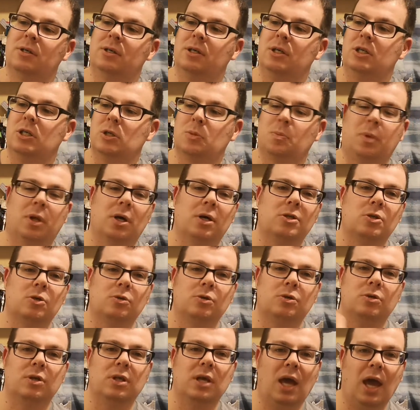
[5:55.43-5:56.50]
He just plugs
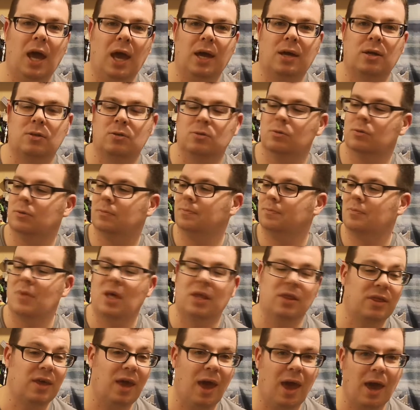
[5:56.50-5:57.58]
onto the
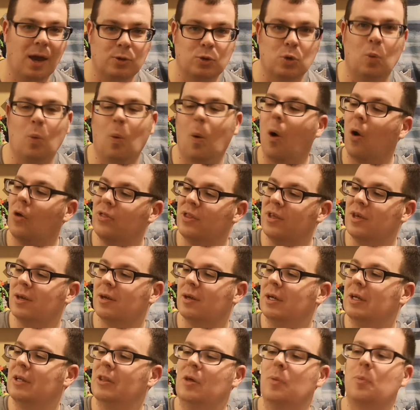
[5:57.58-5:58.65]
Ect wand,
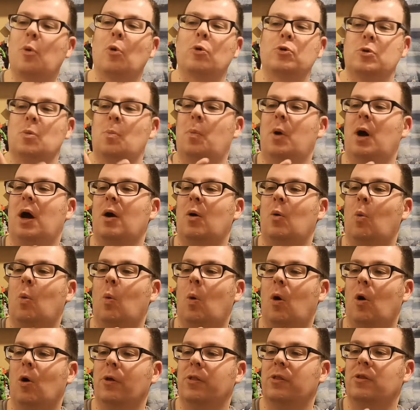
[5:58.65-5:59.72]
the proton pack
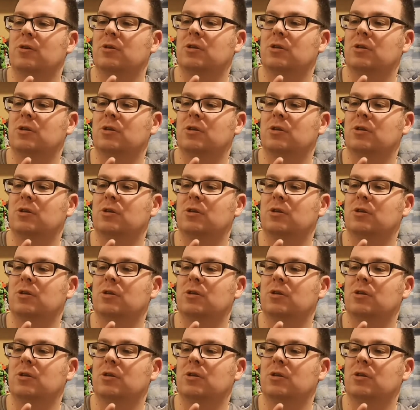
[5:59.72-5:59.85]
wand.